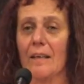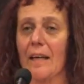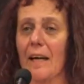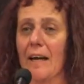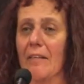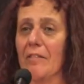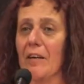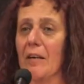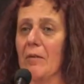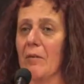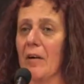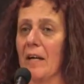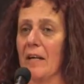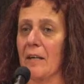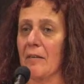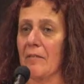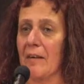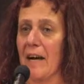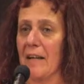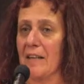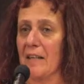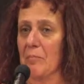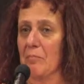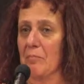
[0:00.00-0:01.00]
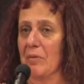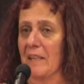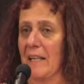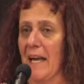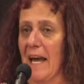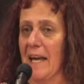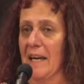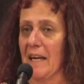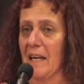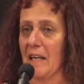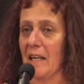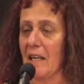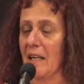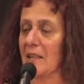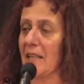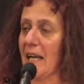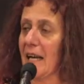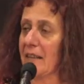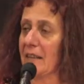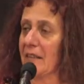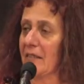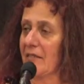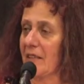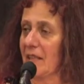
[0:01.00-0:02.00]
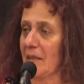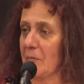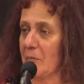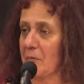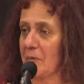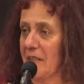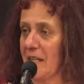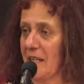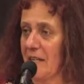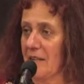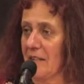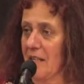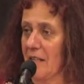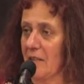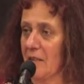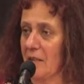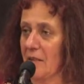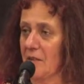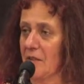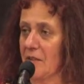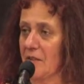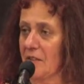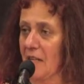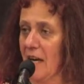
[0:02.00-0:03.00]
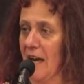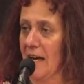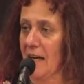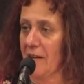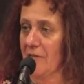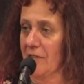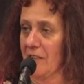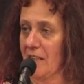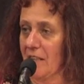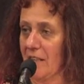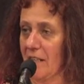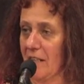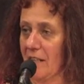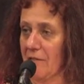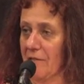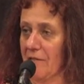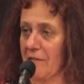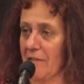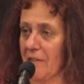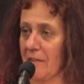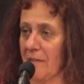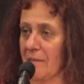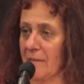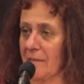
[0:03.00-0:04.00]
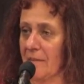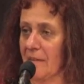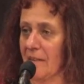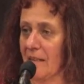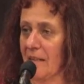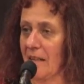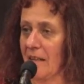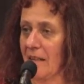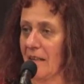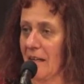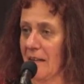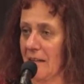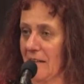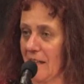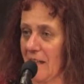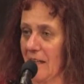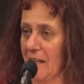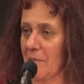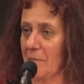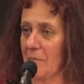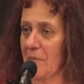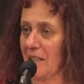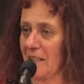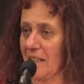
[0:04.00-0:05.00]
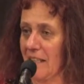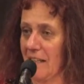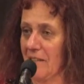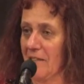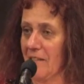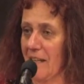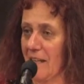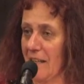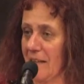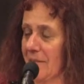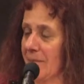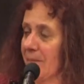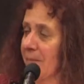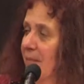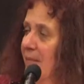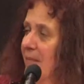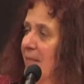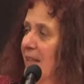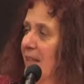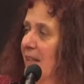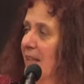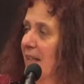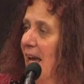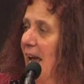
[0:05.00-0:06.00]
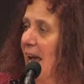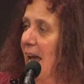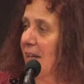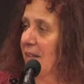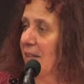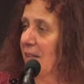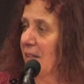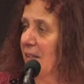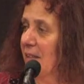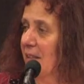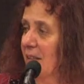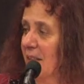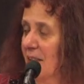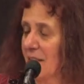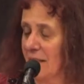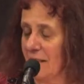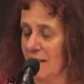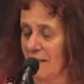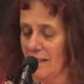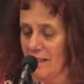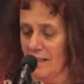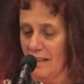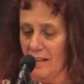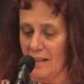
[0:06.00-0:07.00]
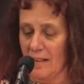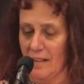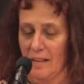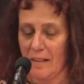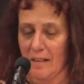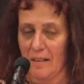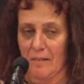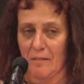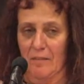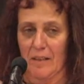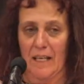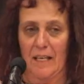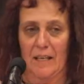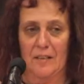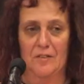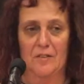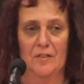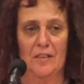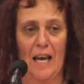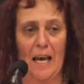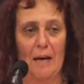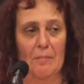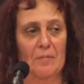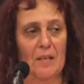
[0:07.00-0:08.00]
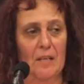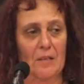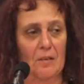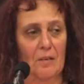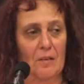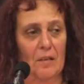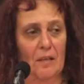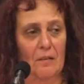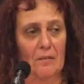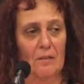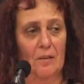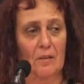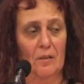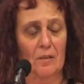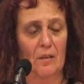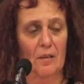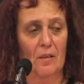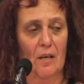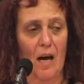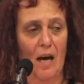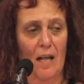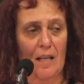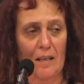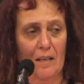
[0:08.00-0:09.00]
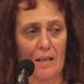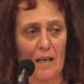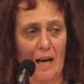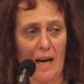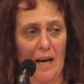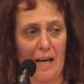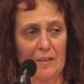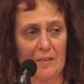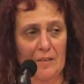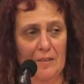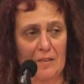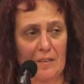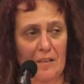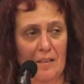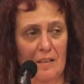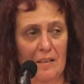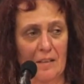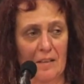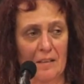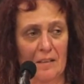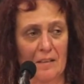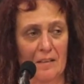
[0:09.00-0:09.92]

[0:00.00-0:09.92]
everyone around the planet collectively breathed a huge sigh of relief. I think believing that we had escaped the nuclear holocaust